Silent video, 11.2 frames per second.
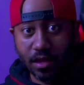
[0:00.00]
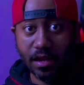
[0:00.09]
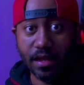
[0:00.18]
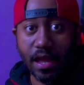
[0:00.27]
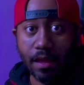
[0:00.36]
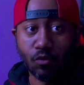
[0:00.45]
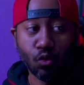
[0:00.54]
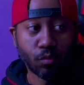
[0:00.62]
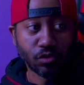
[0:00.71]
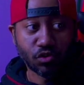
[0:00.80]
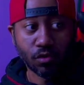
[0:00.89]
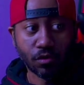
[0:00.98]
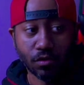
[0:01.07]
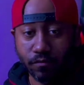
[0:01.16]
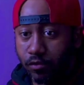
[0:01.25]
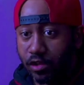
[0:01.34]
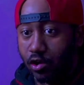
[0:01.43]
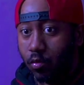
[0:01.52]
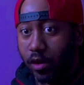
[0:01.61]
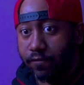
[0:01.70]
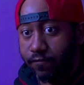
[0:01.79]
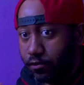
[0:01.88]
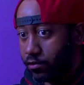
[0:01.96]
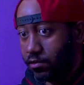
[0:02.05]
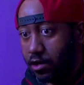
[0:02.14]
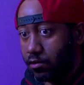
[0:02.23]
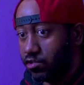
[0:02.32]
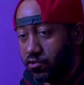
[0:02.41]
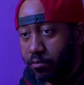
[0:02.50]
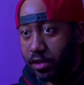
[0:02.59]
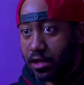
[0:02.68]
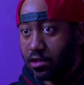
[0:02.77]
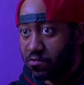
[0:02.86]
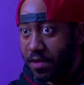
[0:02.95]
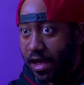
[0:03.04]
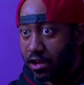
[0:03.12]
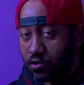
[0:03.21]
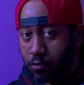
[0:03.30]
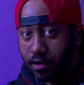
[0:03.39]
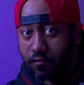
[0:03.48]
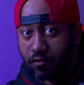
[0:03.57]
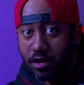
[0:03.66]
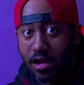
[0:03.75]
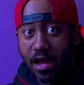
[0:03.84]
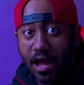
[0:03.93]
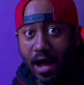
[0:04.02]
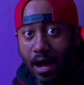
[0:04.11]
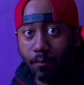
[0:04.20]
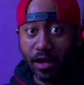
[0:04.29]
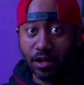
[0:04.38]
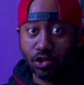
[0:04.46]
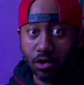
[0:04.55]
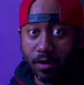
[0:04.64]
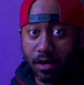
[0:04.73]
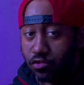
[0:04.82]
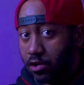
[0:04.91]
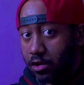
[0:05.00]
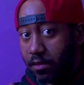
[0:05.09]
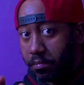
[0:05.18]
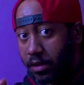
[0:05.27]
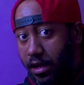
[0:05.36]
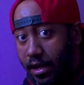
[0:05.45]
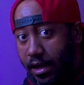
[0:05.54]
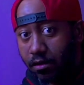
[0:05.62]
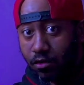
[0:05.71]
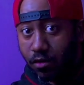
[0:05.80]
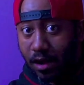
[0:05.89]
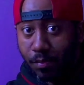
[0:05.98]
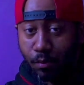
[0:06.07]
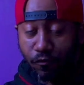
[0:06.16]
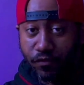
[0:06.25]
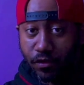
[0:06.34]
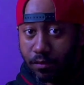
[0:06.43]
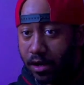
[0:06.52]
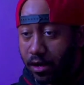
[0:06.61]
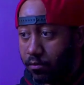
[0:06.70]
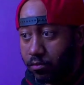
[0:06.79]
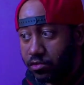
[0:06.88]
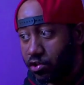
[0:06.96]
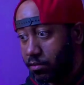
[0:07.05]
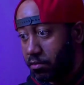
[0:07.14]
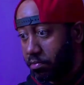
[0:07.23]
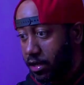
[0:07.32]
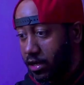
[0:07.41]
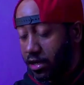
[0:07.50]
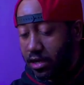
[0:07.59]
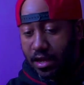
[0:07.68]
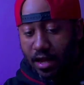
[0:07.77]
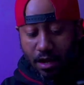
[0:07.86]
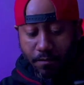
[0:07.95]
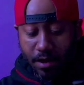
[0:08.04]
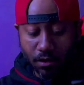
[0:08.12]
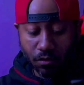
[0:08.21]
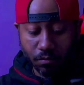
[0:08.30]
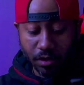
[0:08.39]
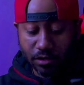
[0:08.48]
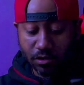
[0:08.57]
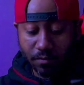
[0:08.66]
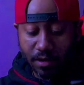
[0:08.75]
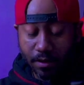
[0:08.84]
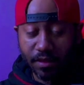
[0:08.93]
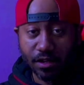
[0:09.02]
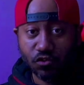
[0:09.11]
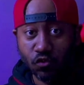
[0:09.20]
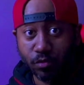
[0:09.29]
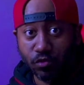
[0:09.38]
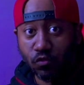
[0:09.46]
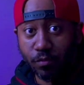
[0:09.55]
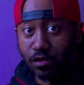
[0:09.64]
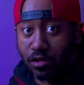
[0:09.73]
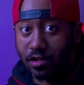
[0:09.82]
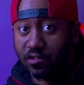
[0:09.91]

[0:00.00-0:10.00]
get a GameCube controller really quick for, you know, just playing Smash or whatever. I'm not sure about tournament play. I don't know how people feel about it in tournament play. I don't play in tournament. I'm not super good